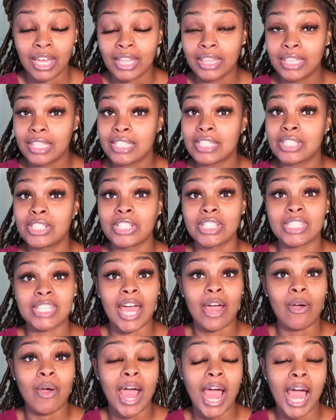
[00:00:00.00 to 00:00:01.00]
This is just
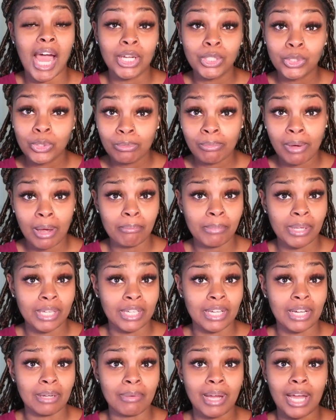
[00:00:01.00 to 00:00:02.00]
how I do my
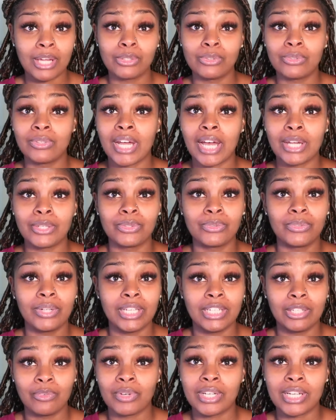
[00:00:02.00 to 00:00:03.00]
makeup. I do not do
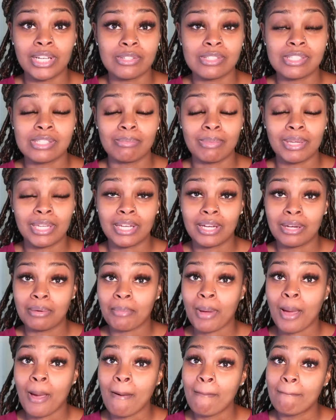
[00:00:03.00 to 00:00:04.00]
anyone else's makeup
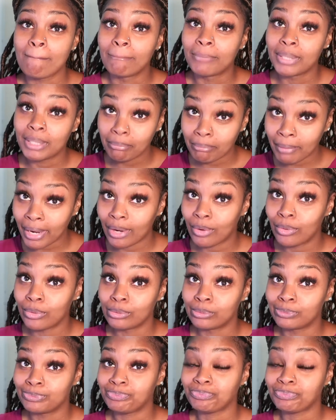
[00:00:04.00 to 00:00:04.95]
but my own.